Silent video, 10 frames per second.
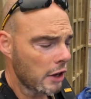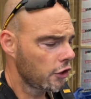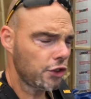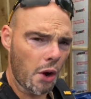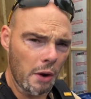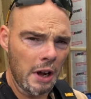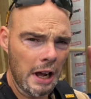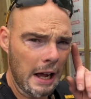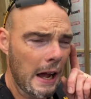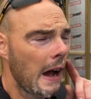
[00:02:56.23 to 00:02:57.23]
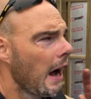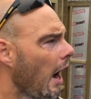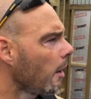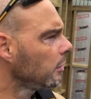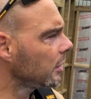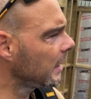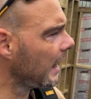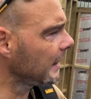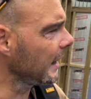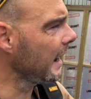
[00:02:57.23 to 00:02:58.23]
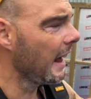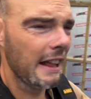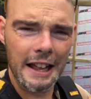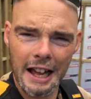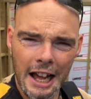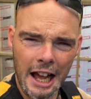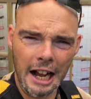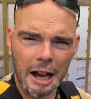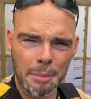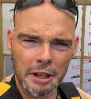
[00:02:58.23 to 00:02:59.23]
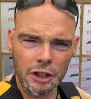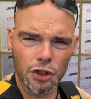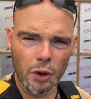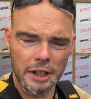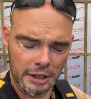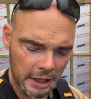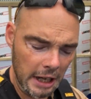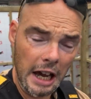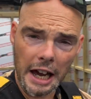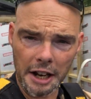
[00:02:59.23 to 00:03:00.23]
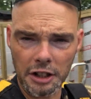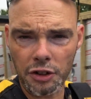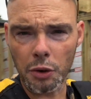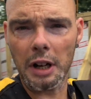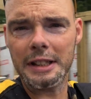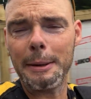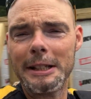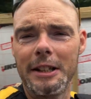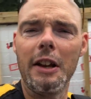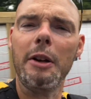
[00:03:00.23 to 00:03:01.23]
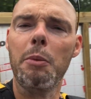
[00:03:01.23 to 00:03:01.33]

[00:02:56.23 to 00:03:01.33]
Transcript: so I'm just cutting a couple of these joists, and I just thought I'd mention, like,